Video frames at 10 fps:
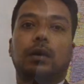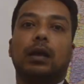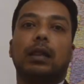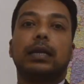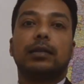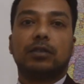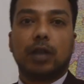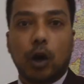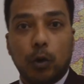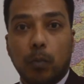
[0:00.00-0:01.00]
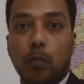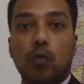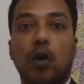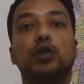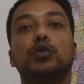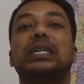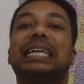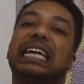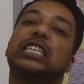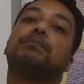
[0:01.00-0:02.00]
Let us now move on to the
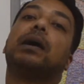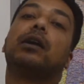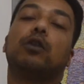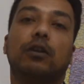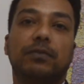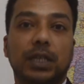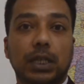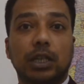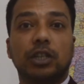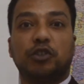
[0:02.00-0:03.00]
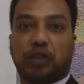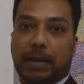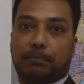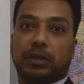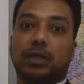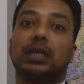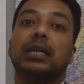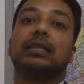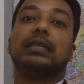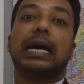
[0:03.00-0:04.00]
next part of the chapter,
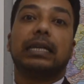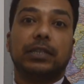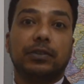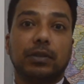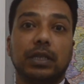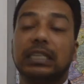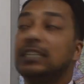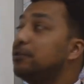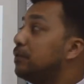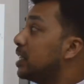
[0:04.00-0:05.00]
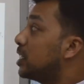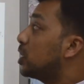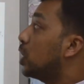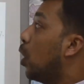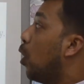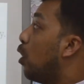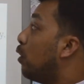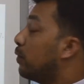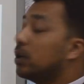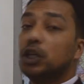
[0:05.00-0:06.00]
that is defects
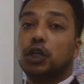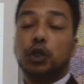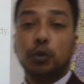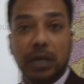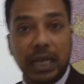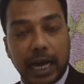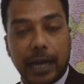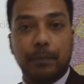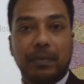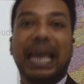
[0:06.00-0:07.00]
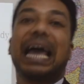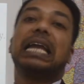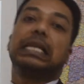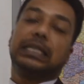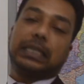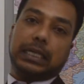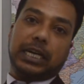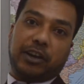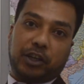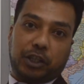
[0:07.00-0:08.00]
of human eye and its
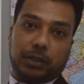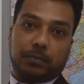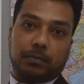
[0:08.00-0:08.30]
correction.